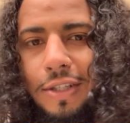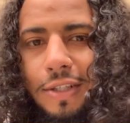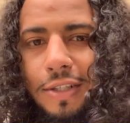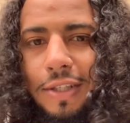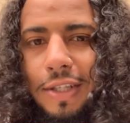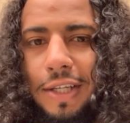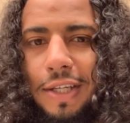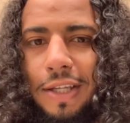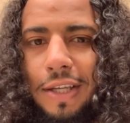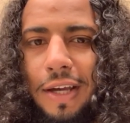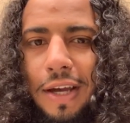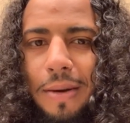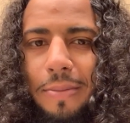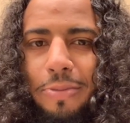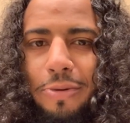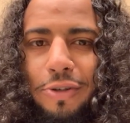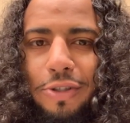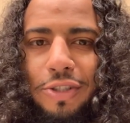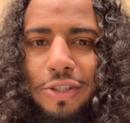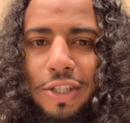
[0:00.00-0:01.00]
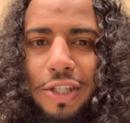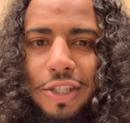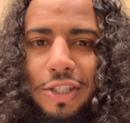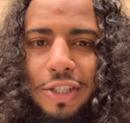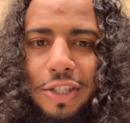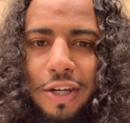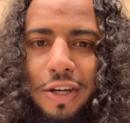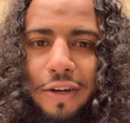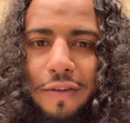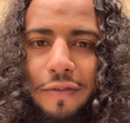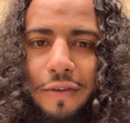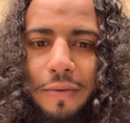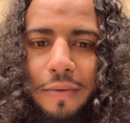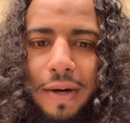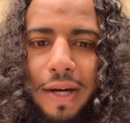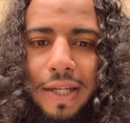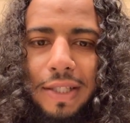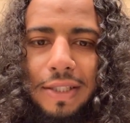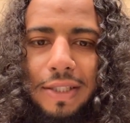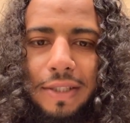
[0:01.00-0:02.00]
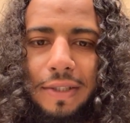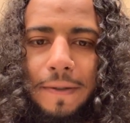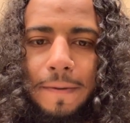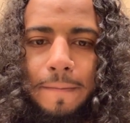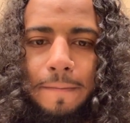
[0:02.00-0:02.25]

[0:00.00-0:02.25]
Thank y'all, appreciate y'all for watching.